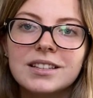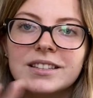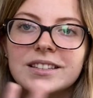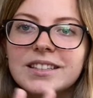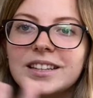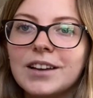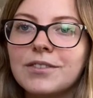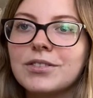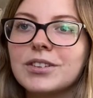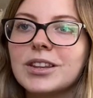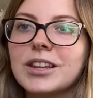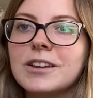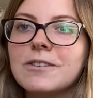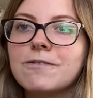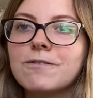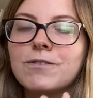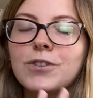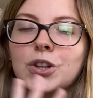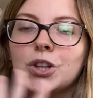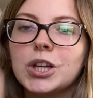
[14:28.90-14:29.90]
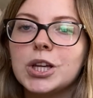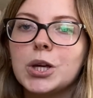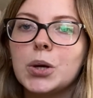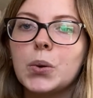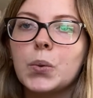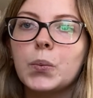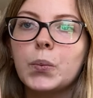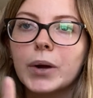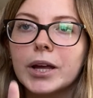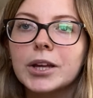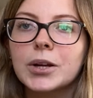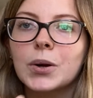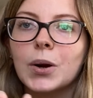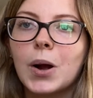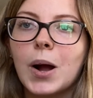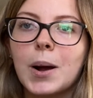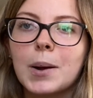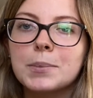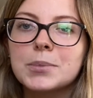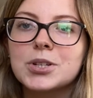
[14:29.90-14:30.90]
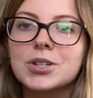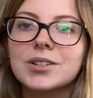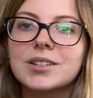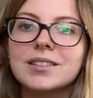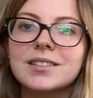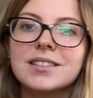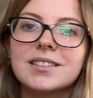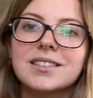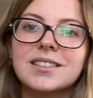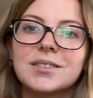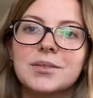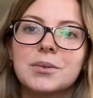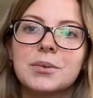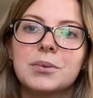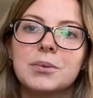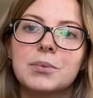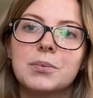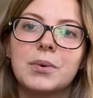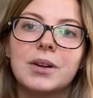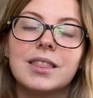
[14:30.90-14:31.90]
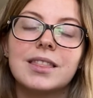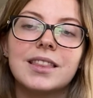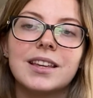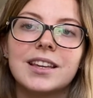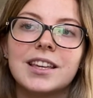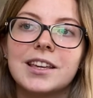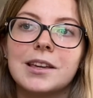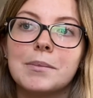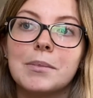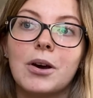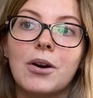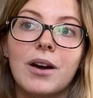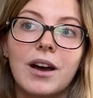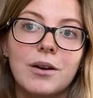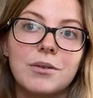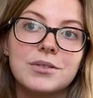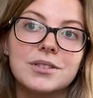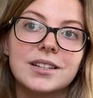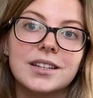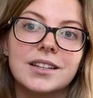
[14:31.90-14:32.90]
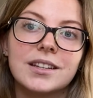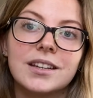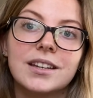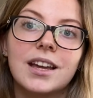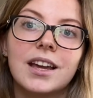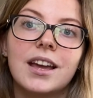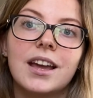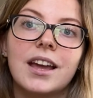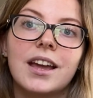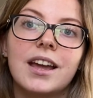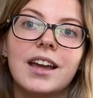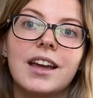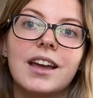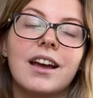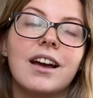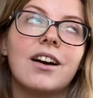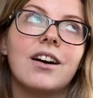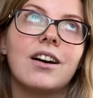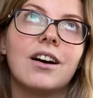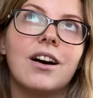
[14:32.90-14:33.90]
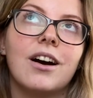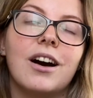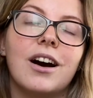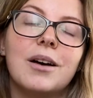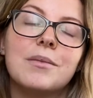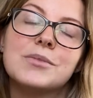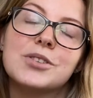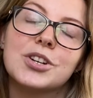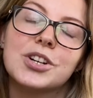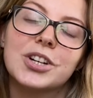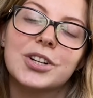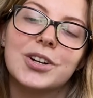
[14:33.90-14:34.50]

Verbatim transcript: definitely fully weigh your options when thinking about housing um, during